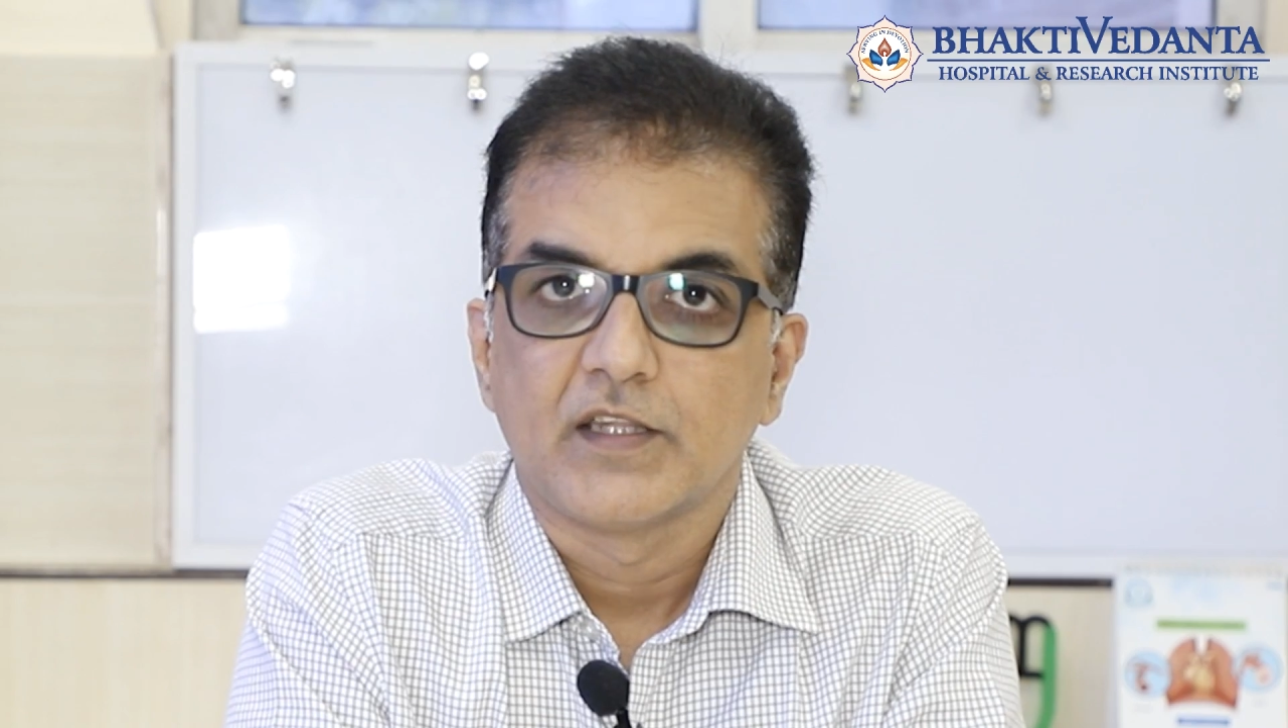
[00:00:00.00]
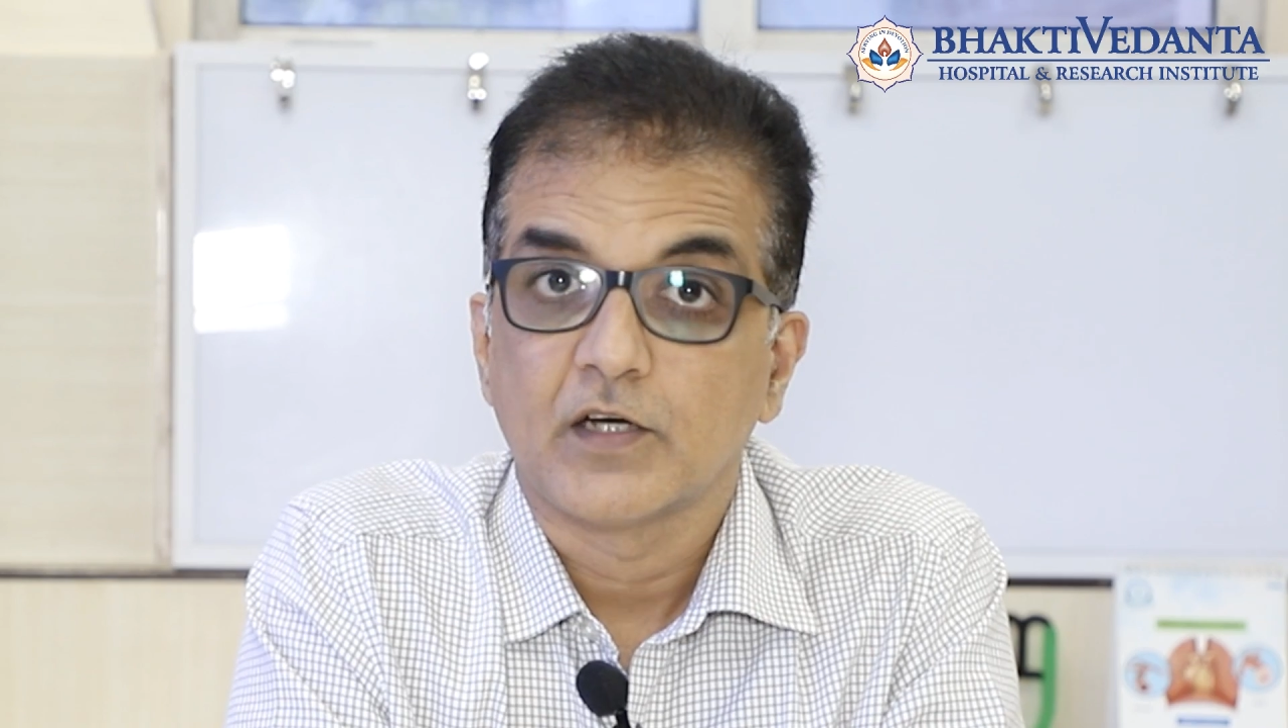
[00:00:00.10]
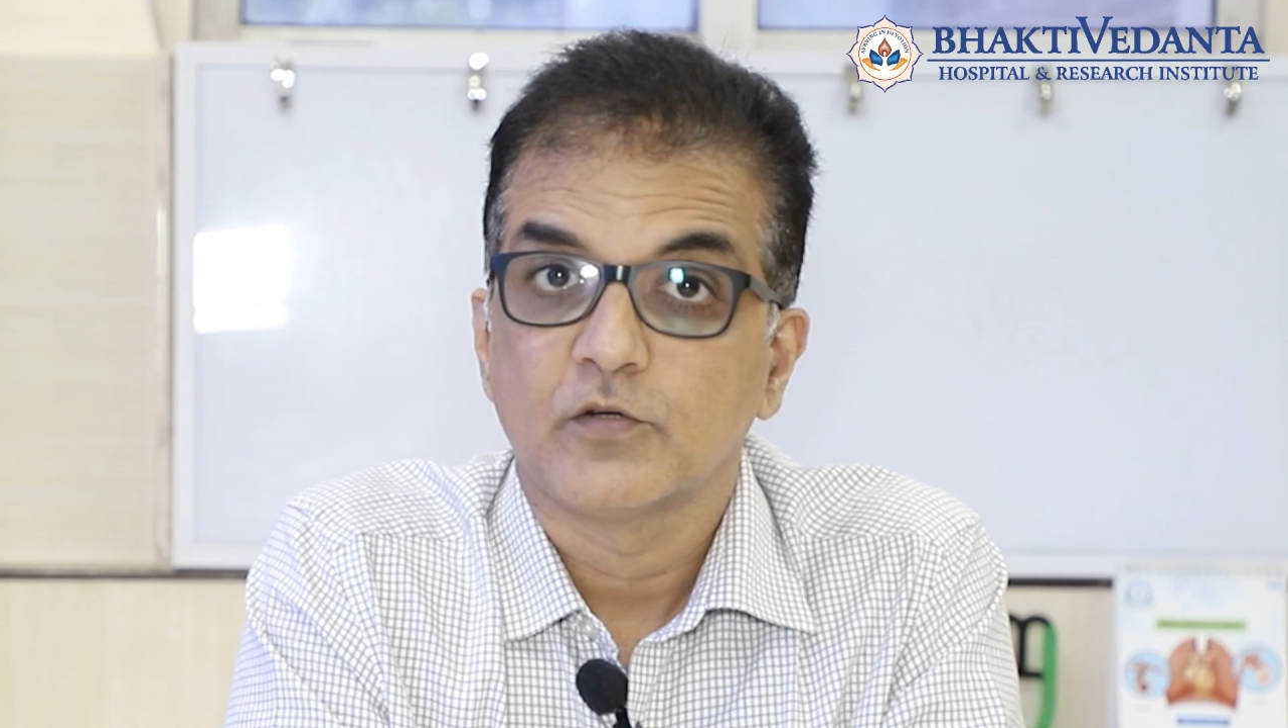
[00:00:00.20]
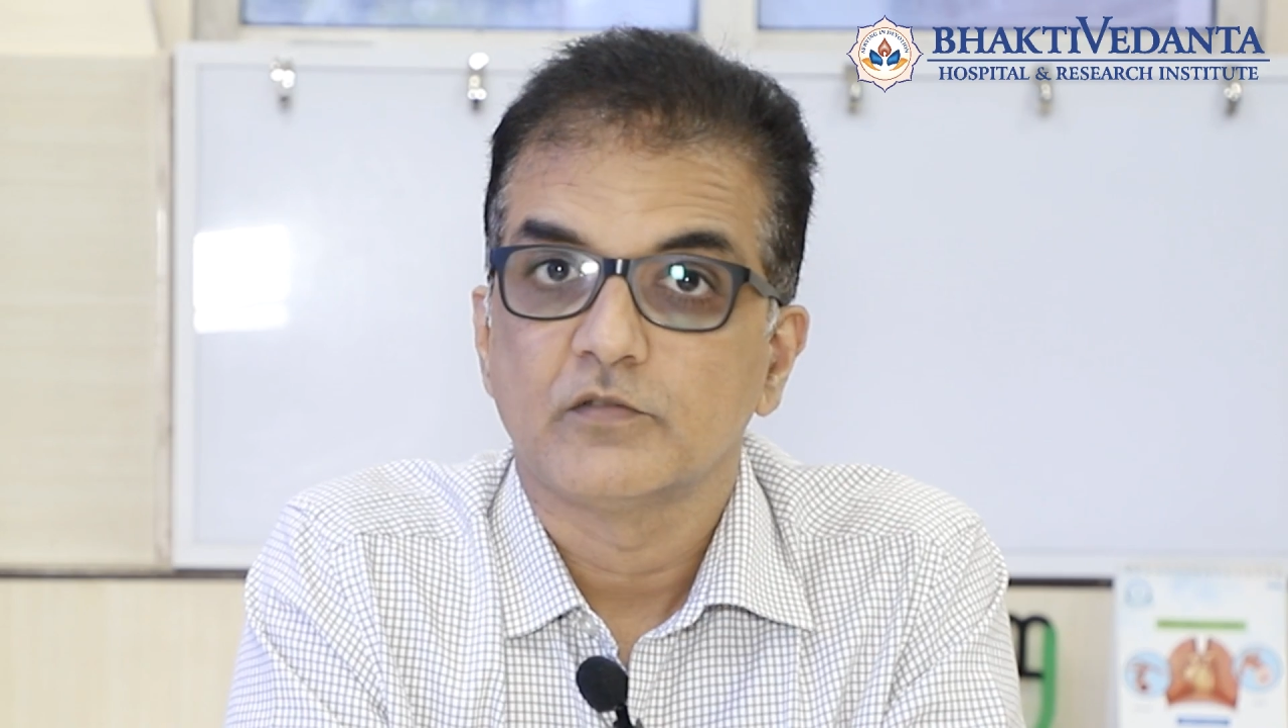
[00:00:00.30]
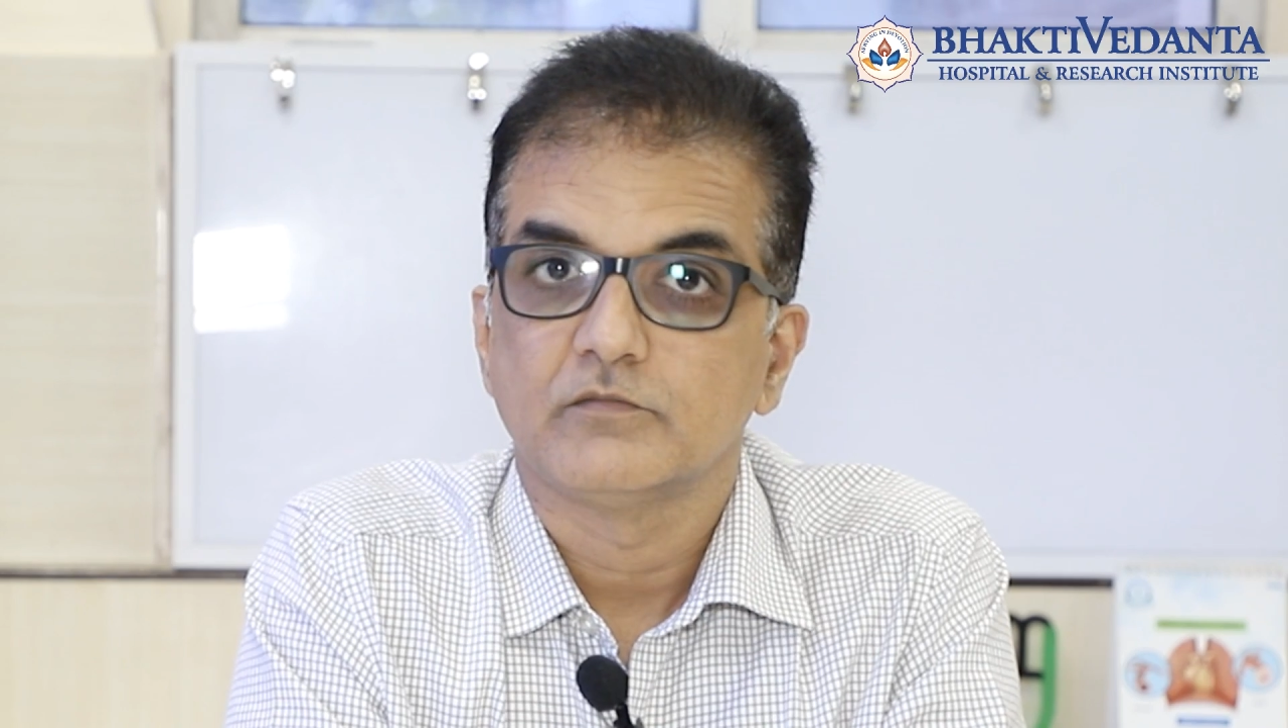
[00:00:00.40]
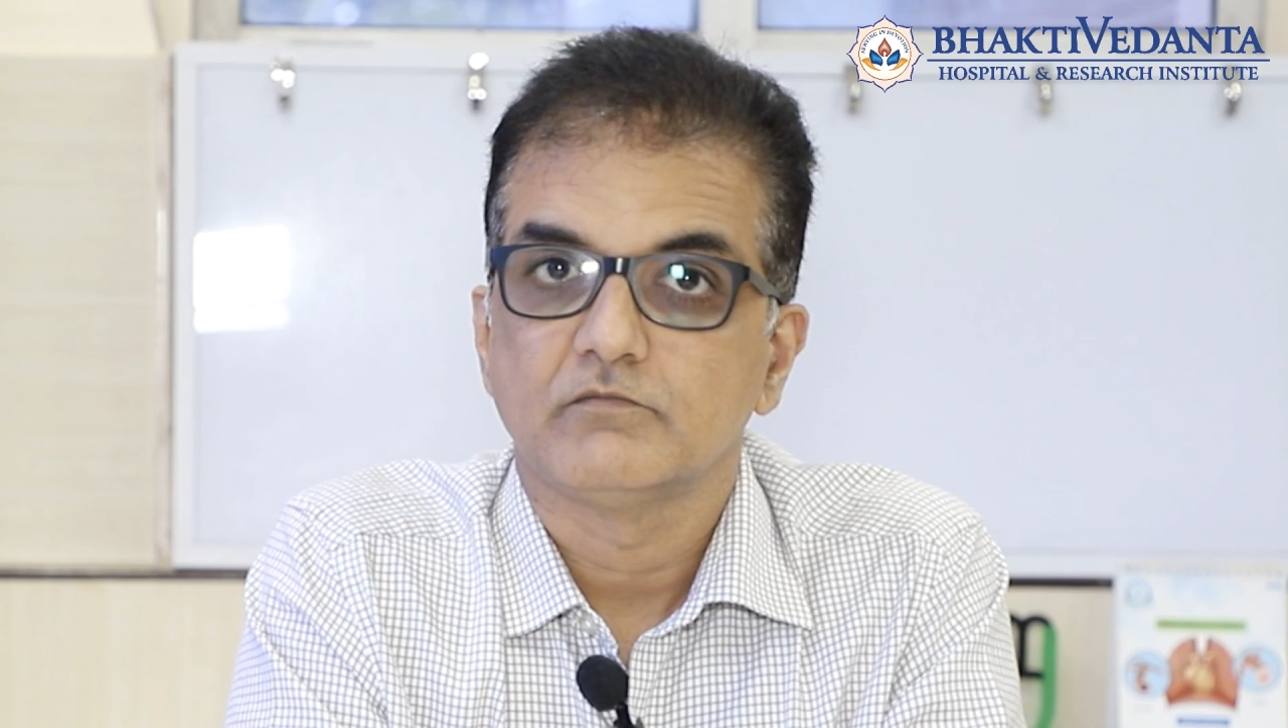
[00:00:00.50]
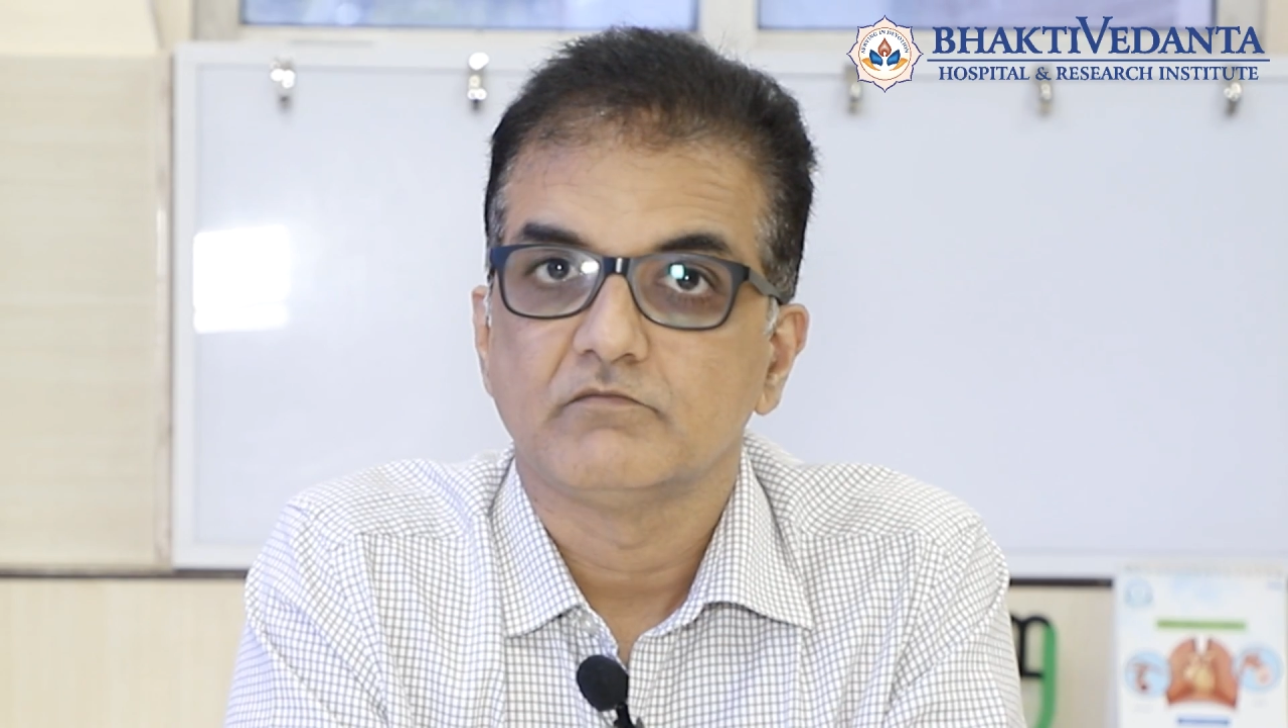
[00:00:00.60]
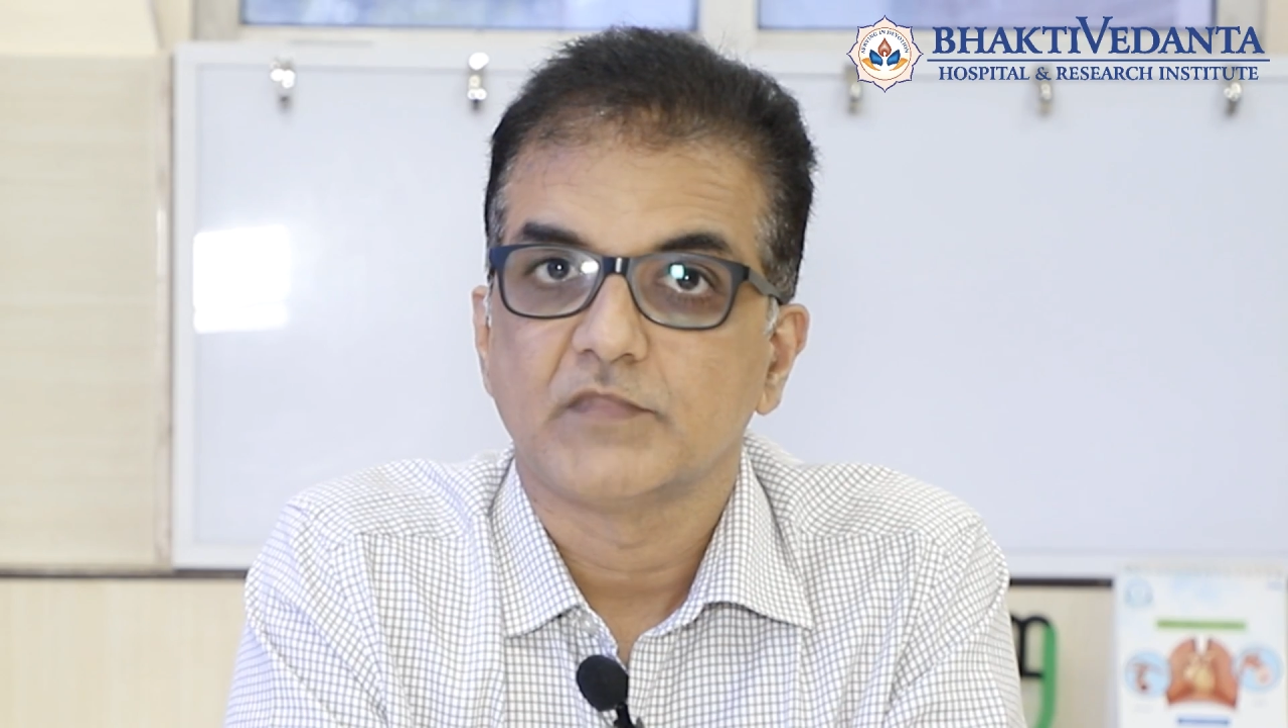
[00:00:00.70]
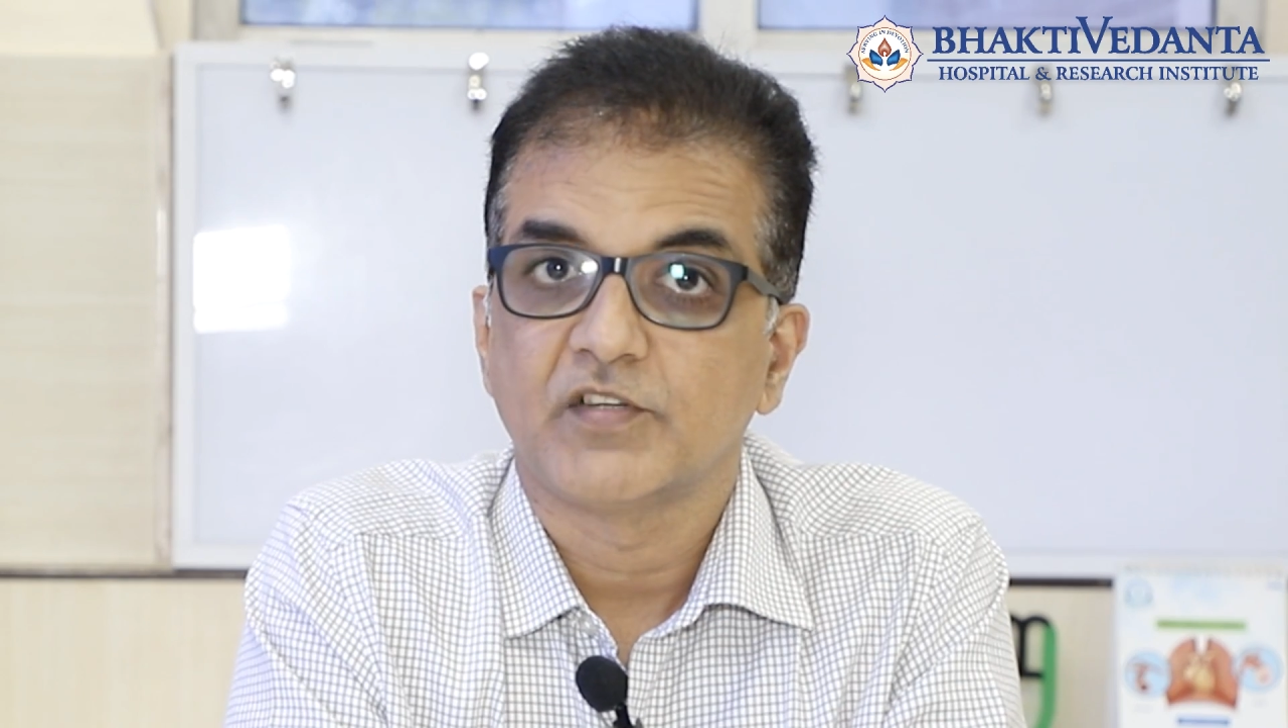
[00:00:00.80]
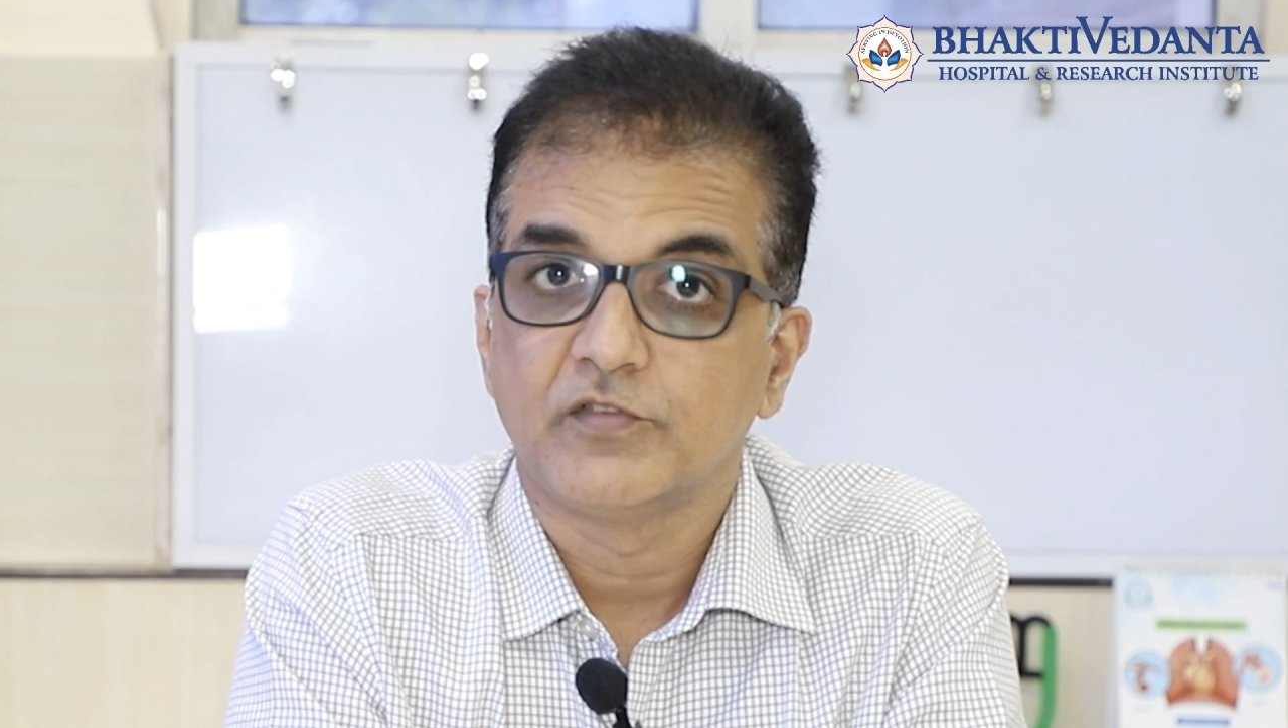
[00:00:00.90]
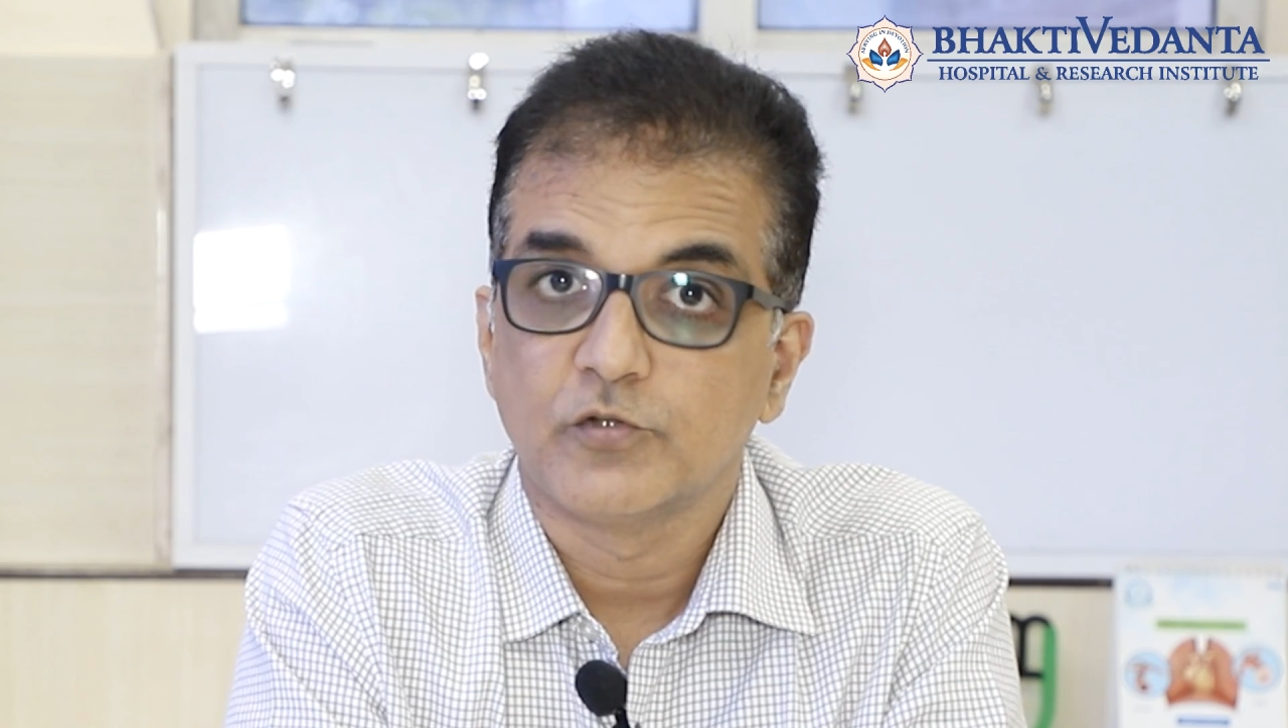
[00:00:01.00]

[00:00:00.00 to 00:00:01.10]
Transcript: Now, if